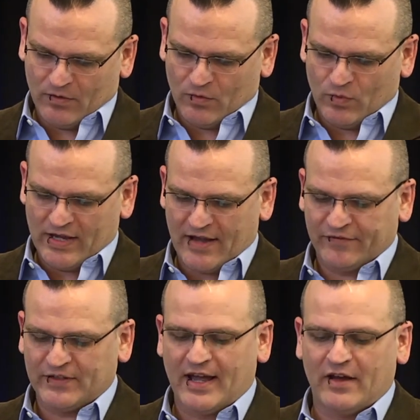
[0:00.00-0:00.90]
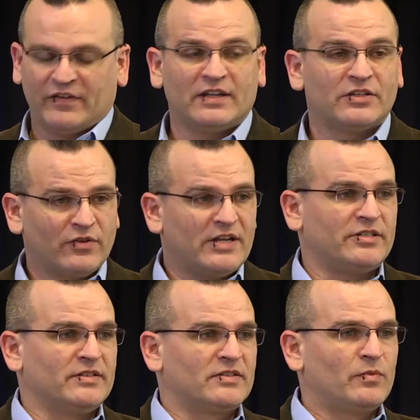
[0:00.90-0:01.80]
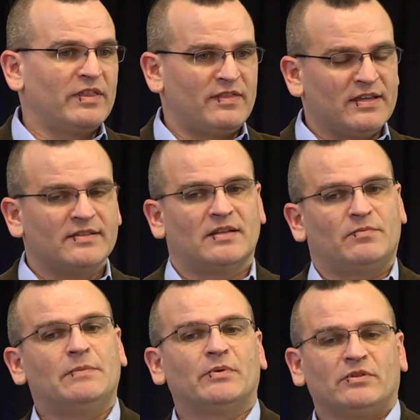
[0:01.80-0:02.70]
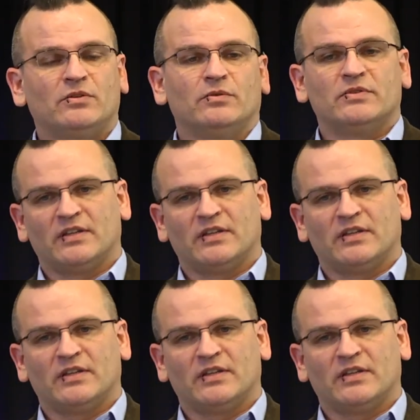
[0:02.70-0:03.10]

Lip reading: We have to have integrations with things that people use.